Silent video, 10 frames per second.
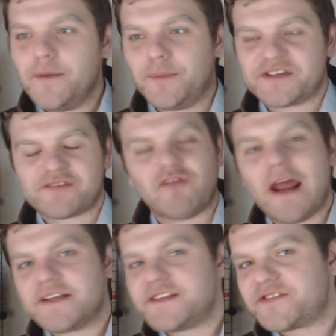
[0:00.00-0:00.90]
but there's a
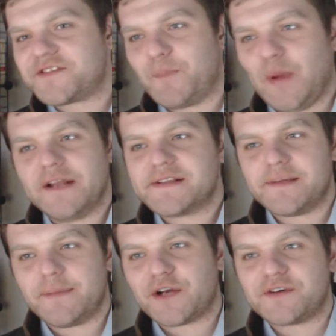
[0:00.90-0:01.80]
relative stability
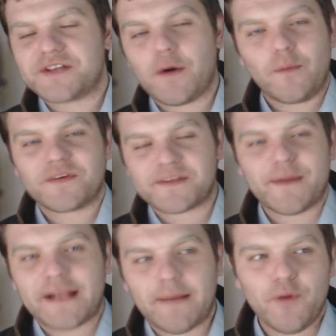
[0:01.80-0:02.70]
because no one wants to
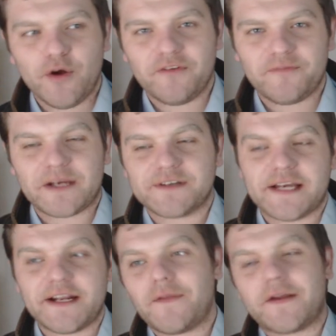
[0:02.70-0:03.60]
make that move because
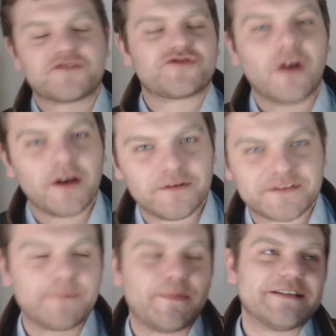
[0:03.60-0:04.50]
they know they're not strong enough
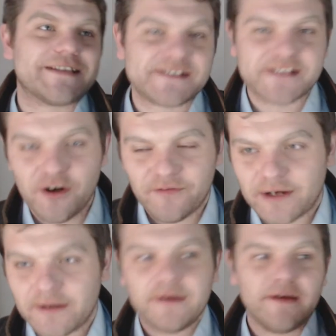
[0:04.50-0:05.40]
to compete against the
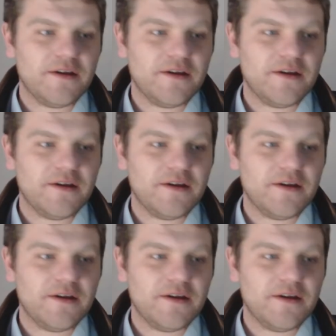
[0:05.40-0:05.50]
other